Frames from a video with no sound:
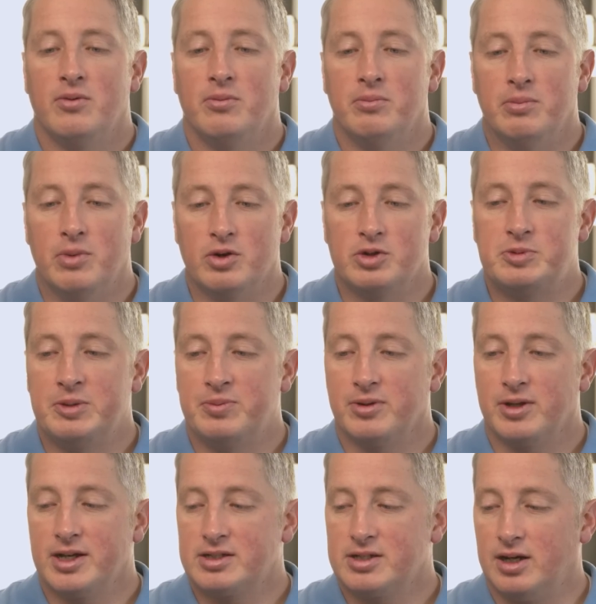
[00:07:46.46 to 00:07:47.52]
Most people
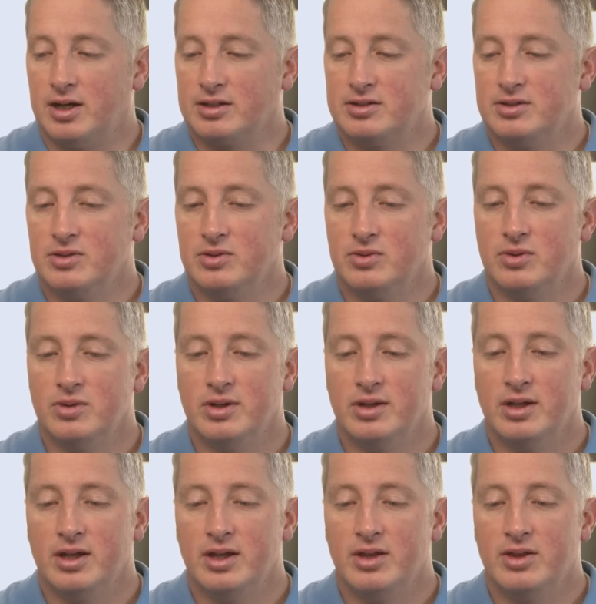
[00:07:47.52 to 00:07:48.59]
I talk to,
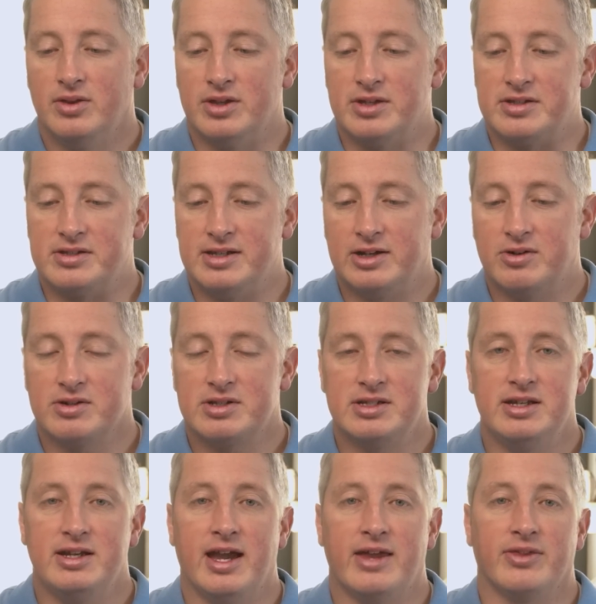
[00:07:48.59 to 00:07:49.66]
the
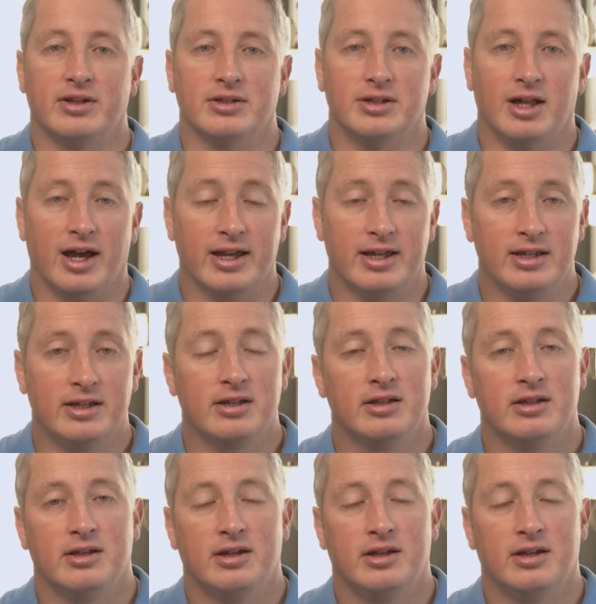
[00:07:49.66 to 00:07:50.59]
secrecy and the lying